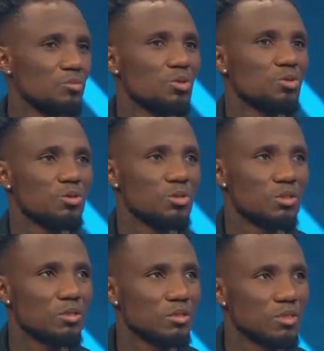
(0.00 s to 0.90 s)

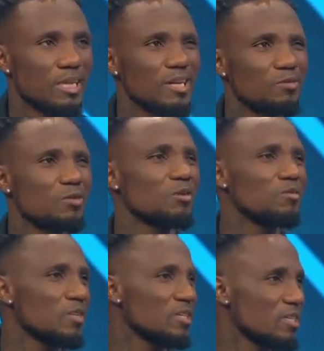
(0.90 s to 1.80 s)
Because the lack of
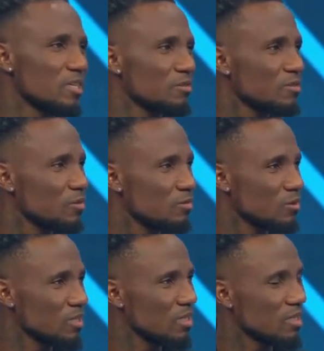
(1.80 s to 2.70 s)
confidence, I think, in front of
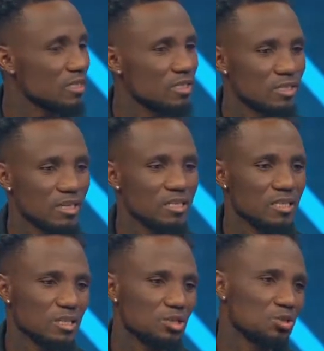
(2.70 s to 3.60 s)
goals, I think that's
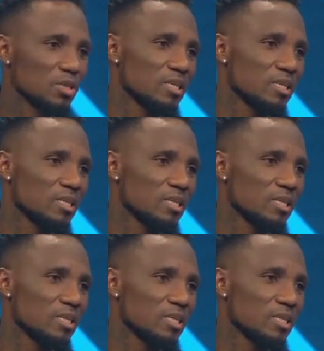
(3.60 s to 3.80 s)
the issue.